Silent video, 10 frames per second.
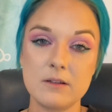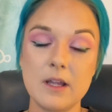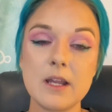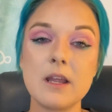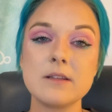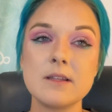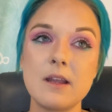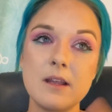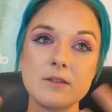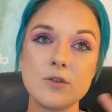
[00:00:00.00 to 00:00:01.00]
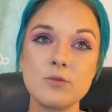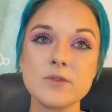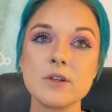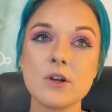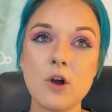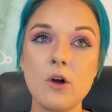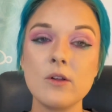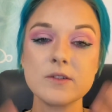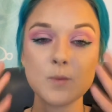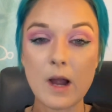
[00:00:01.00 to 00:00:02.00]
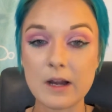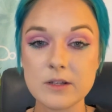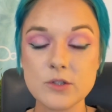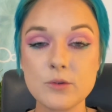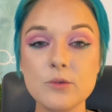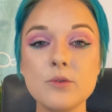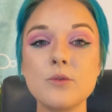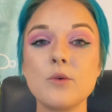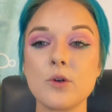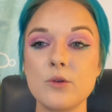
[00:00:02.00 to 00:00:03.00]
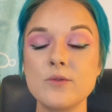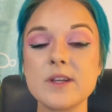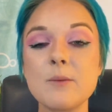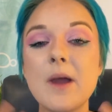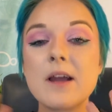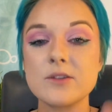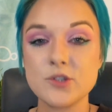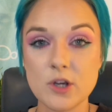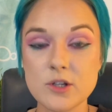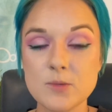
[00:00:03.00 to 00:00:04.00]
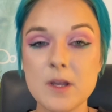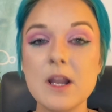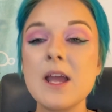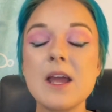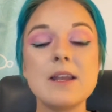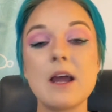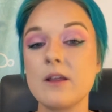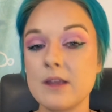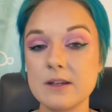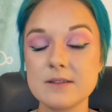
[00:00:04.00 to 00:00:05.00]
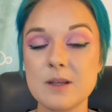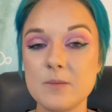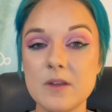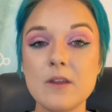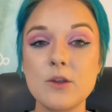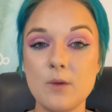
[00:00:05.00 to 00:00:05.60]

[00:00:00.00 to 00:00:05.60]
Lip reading: Like it's who's going to call us wackadoo or who's going to pass judgment. Now that is something that you